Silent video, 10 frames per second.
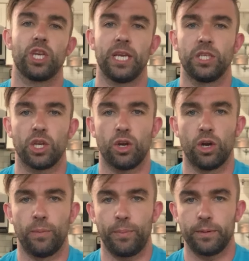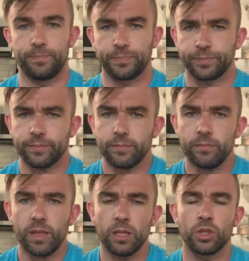change it up
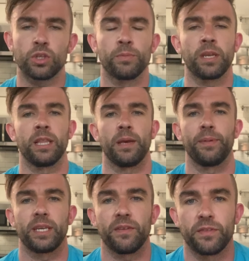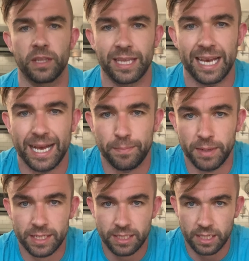to something a little bit different than that ab
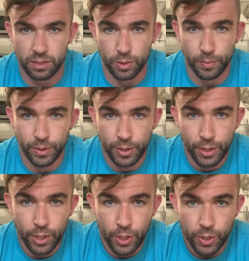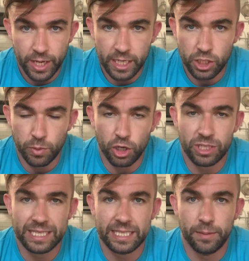mat setup. Okay, so we've got a
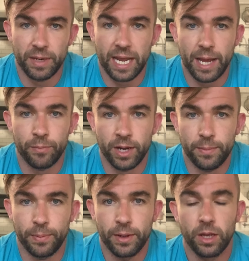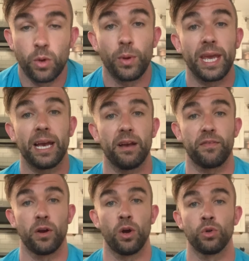16-minute AMRAP. We
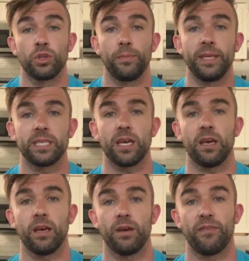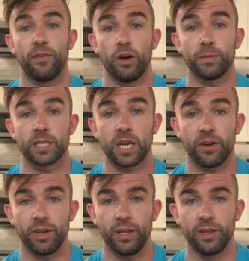have 100-meter farmer's
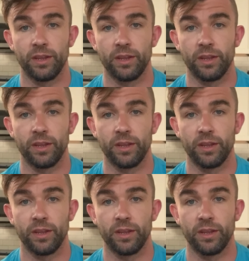carry.